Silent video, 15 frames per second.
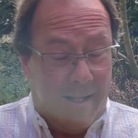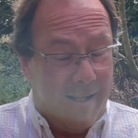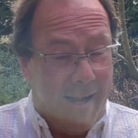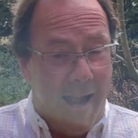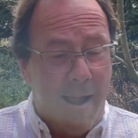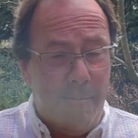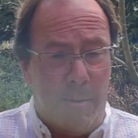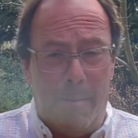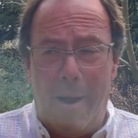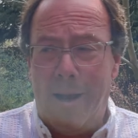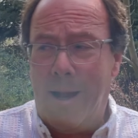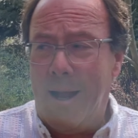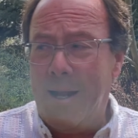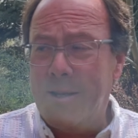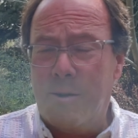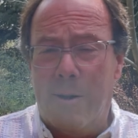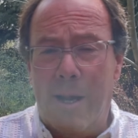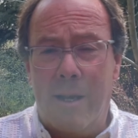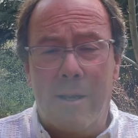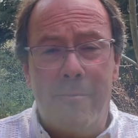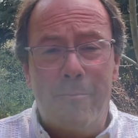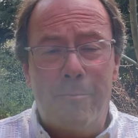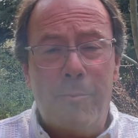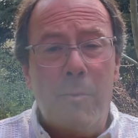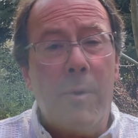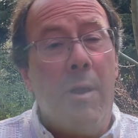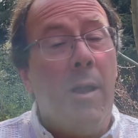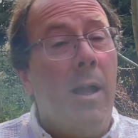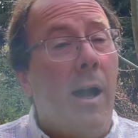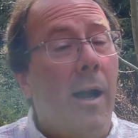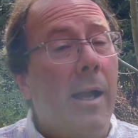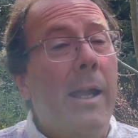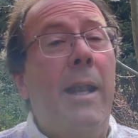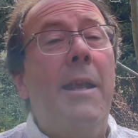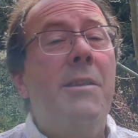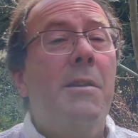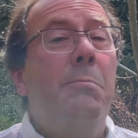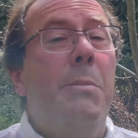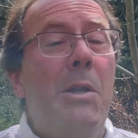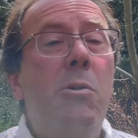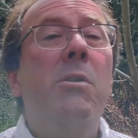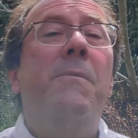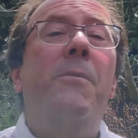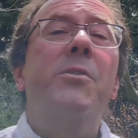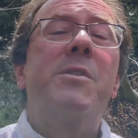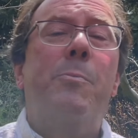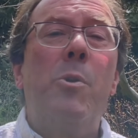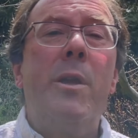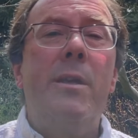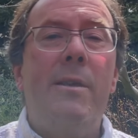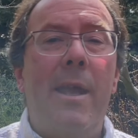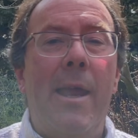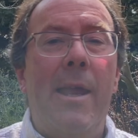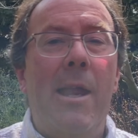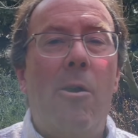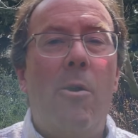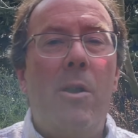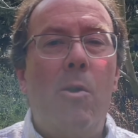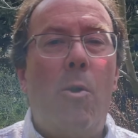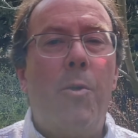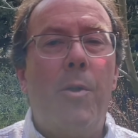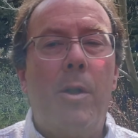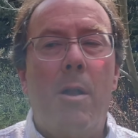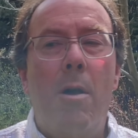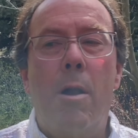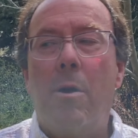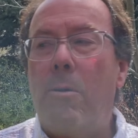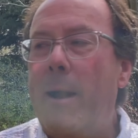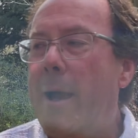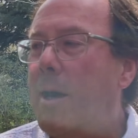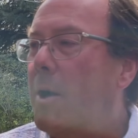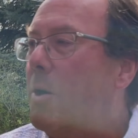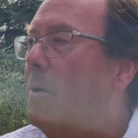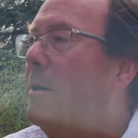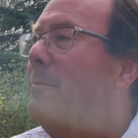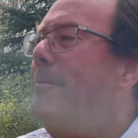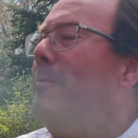Damn, are my eyes red. It is a beautiful spring day here in northern Colorado.